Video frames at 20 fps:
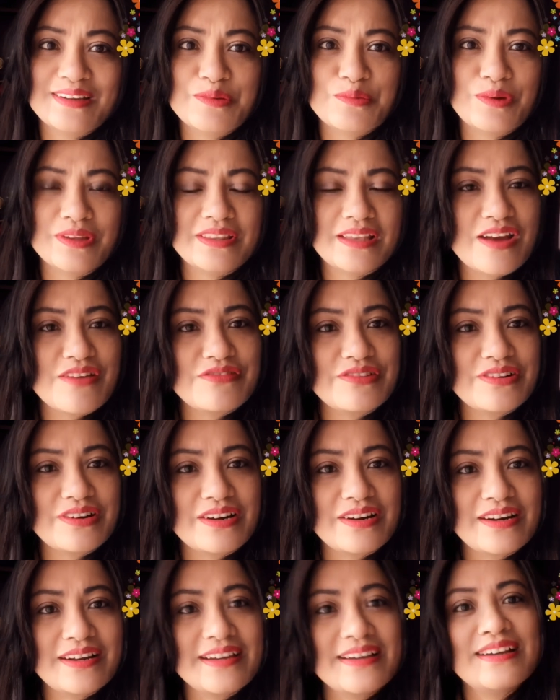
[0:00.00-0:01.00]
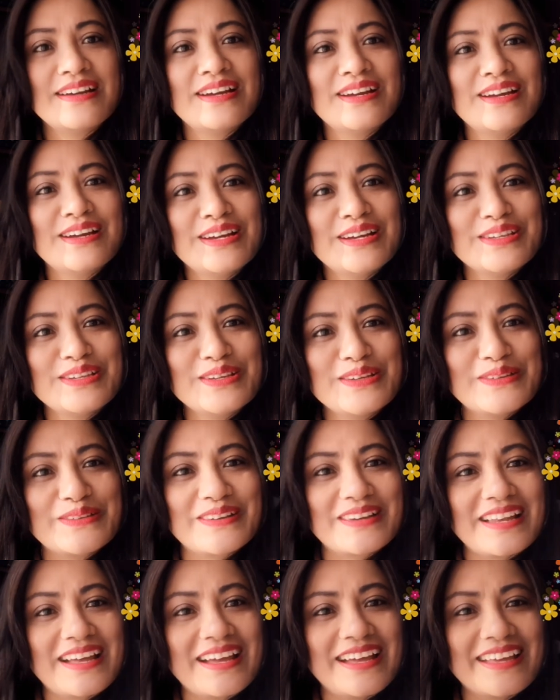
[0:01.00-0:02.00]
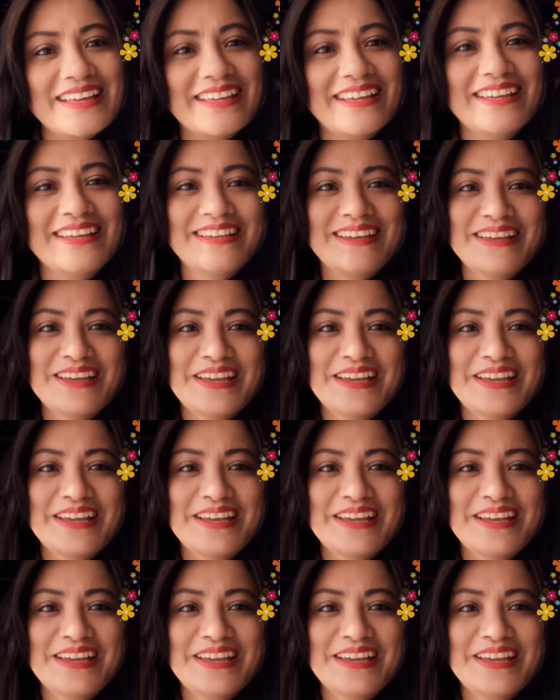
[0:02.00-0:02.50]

whatever you look like